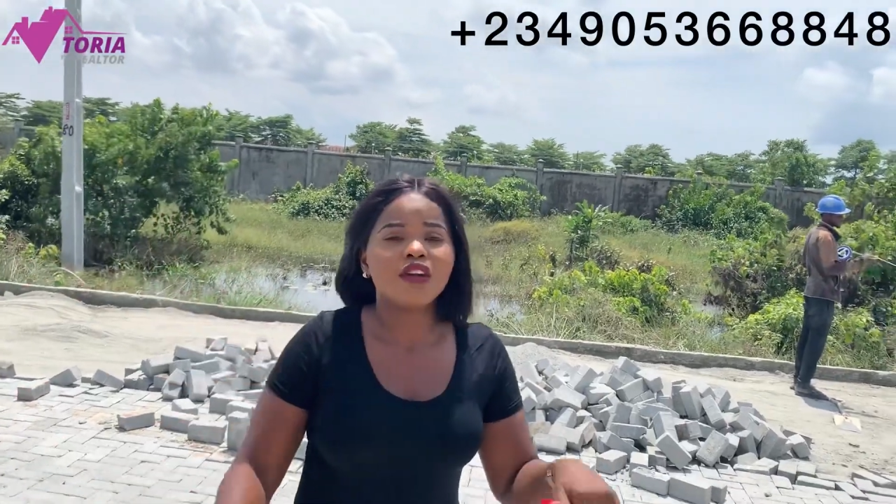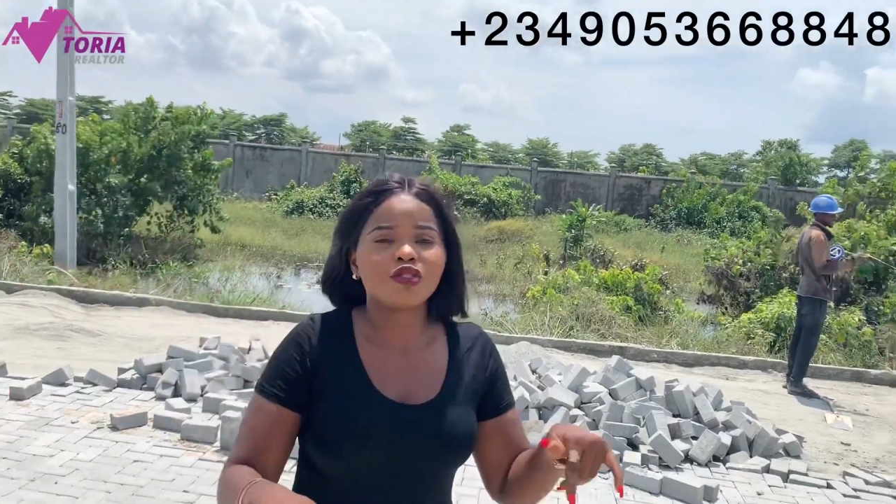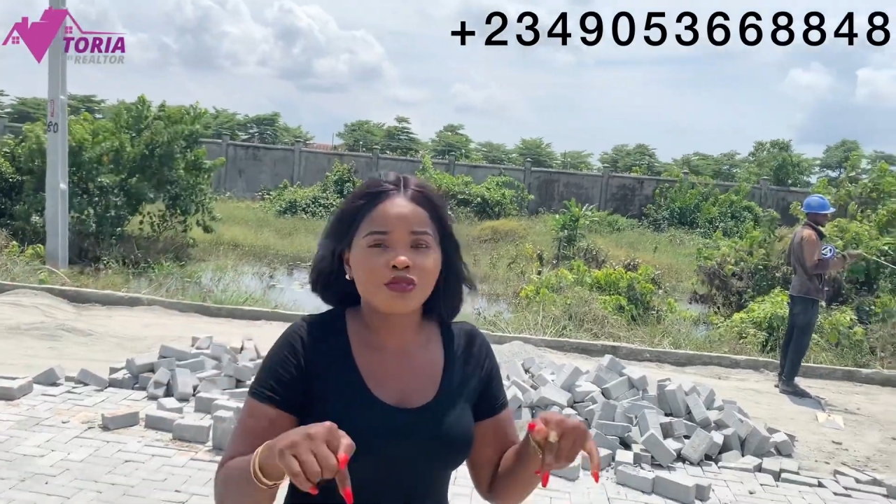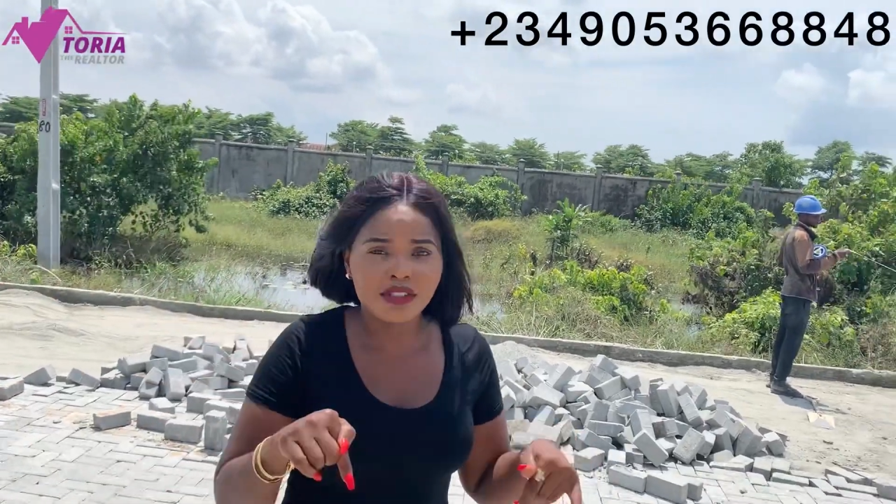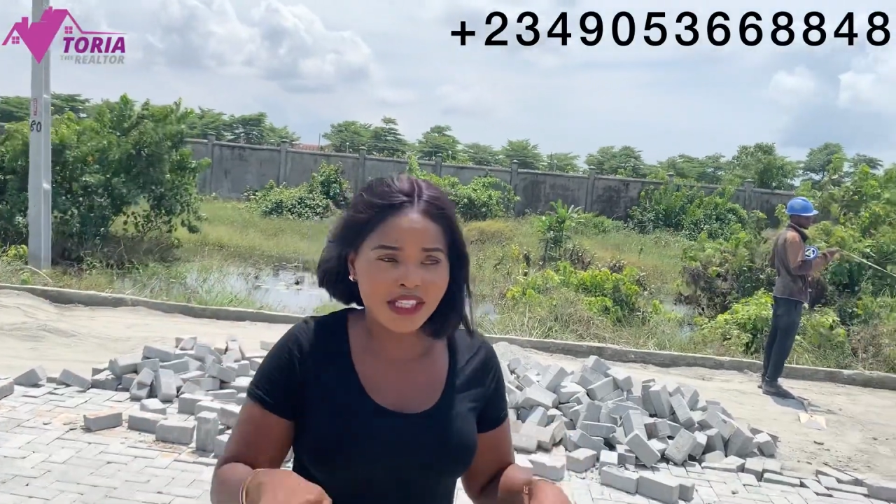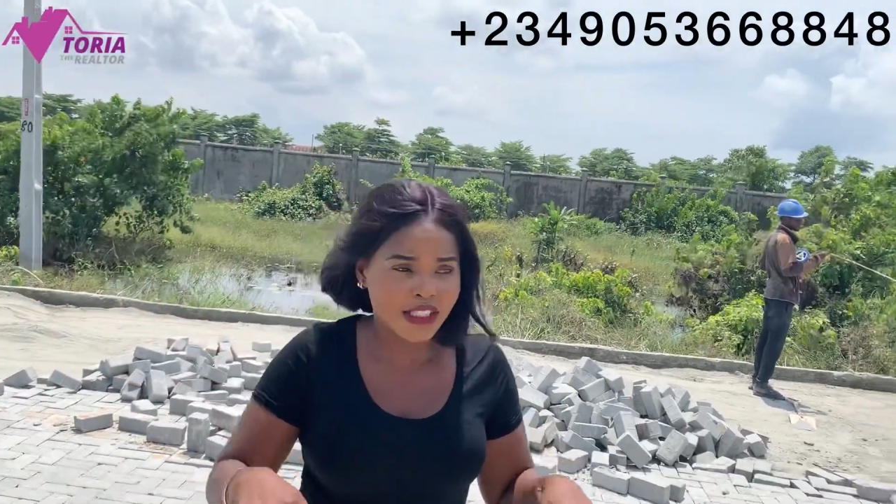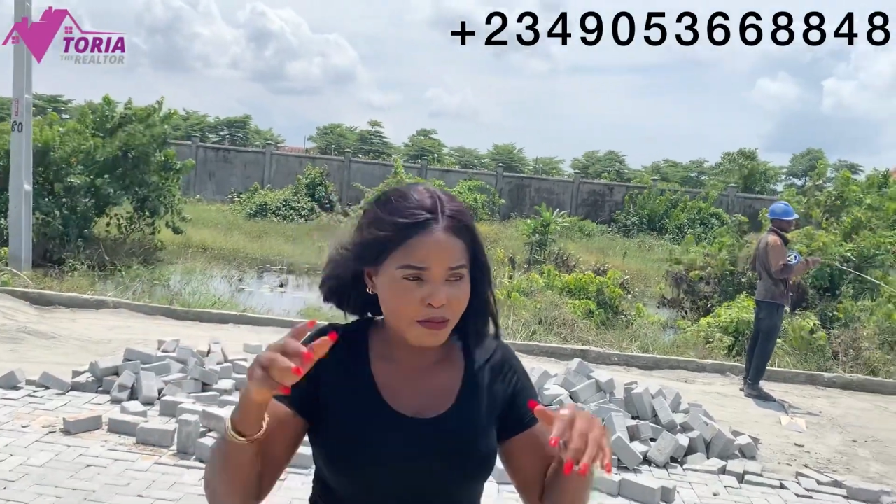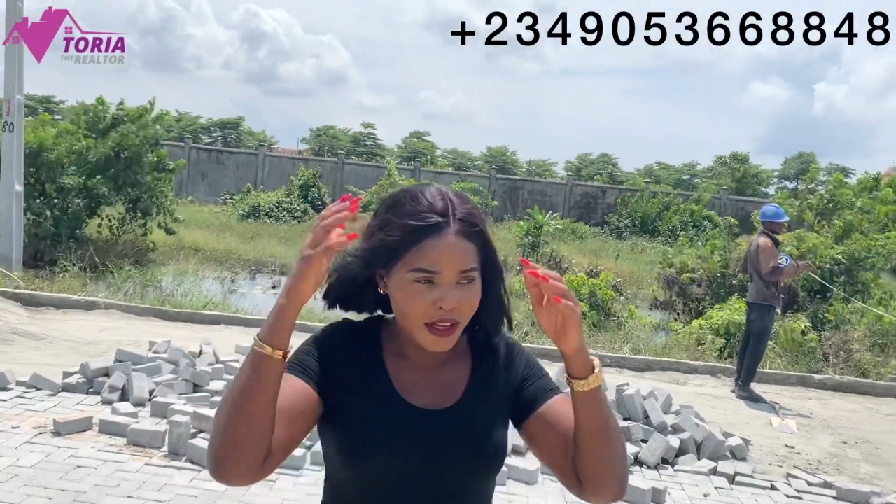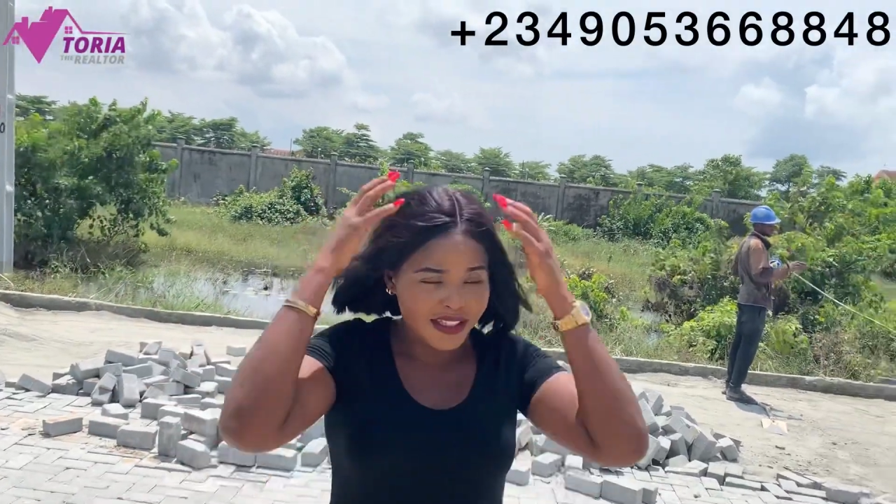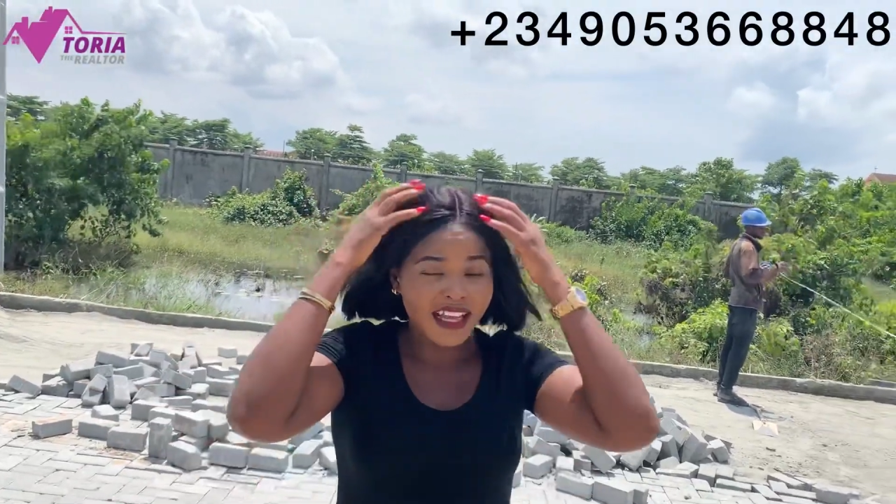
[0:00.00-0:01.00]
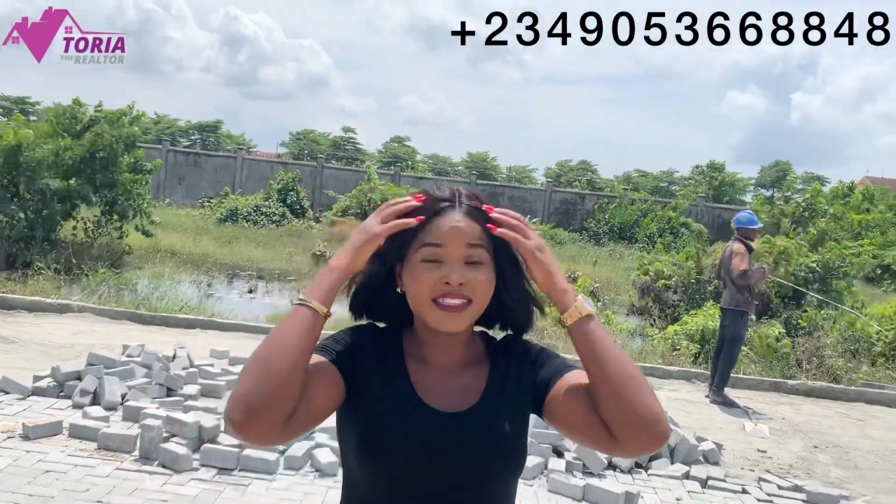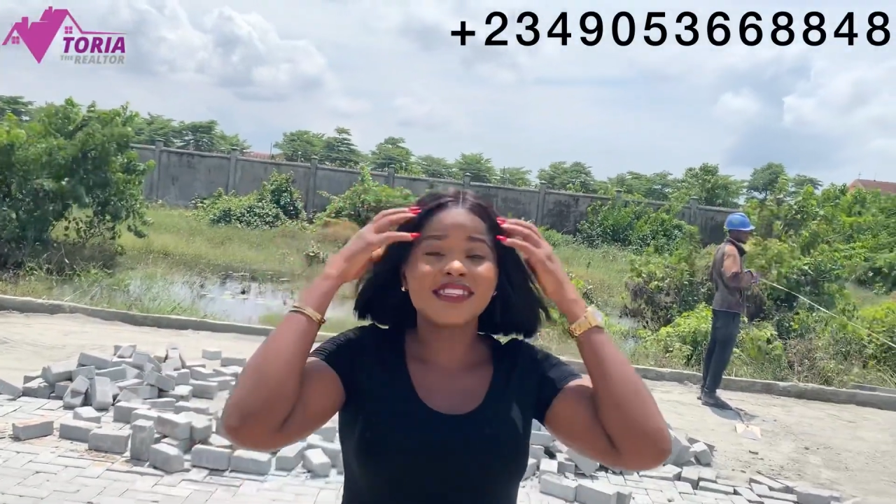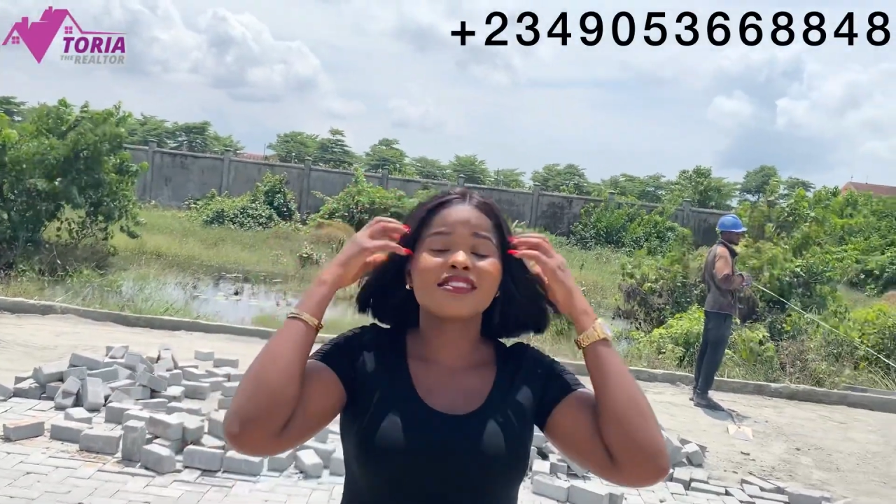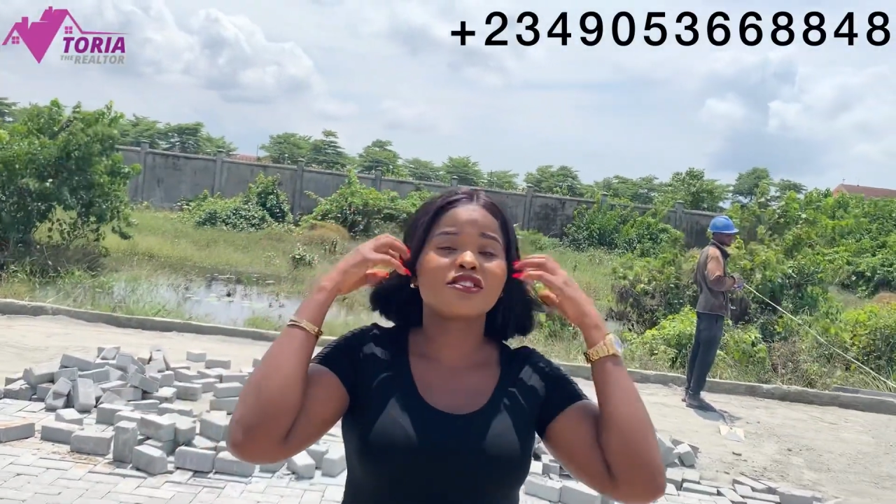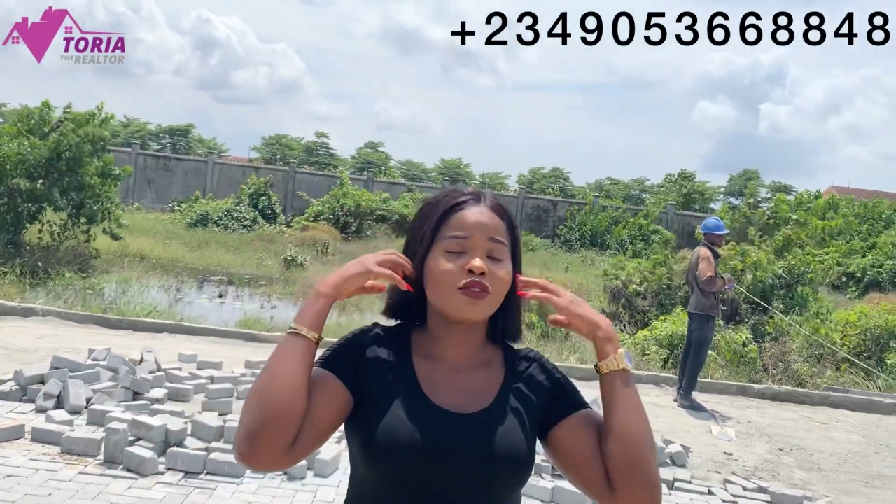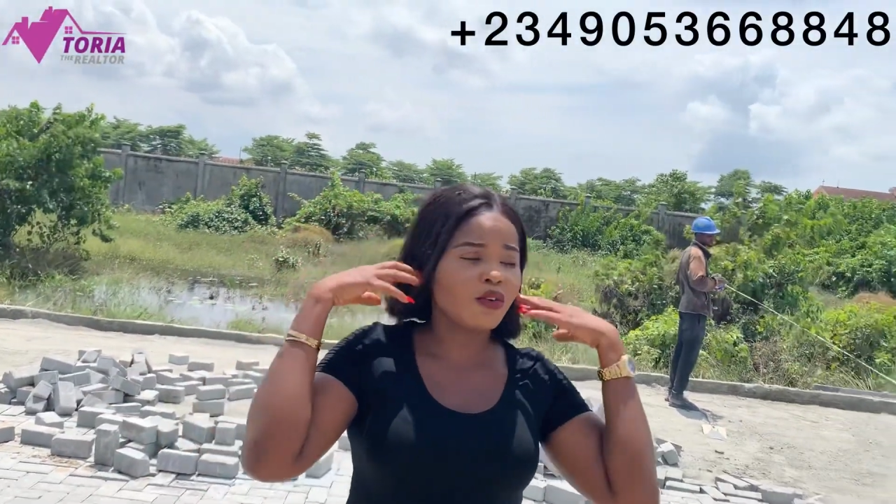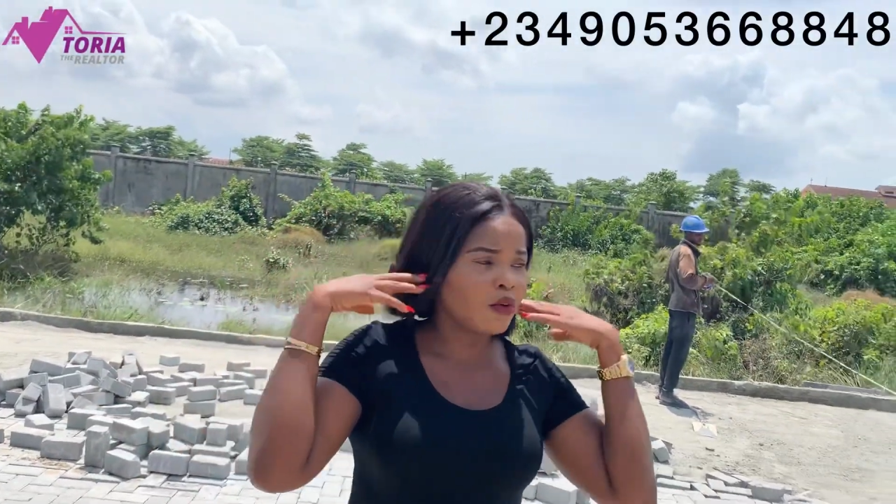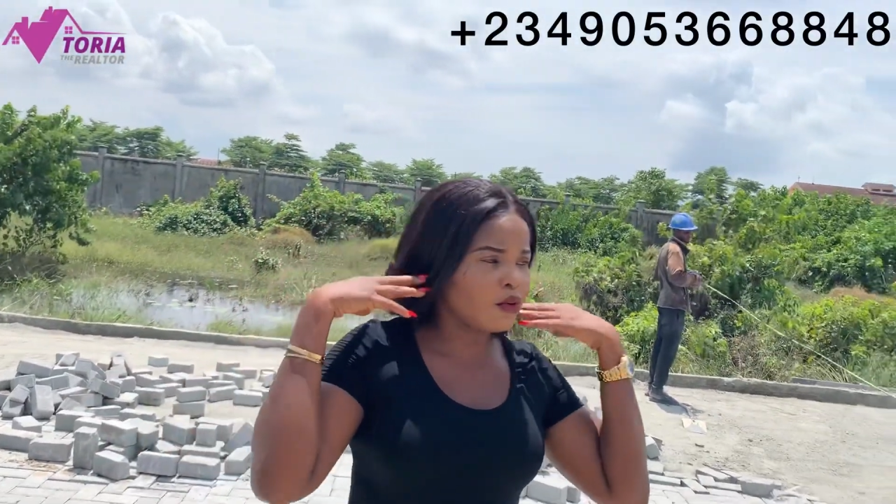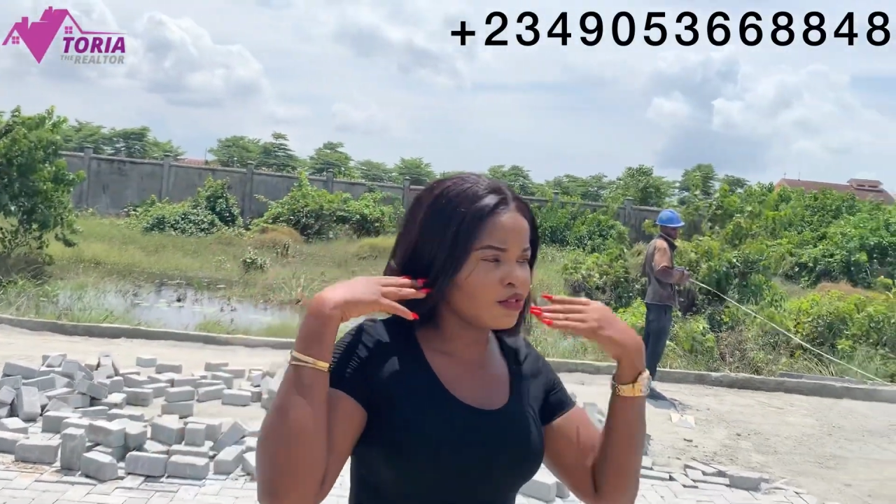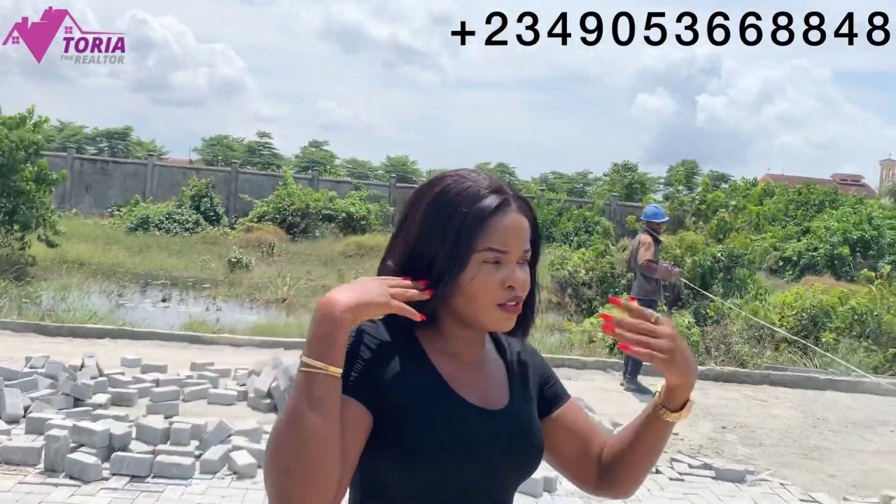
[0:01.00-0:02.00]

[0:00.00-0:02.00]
to this place. And this is not all.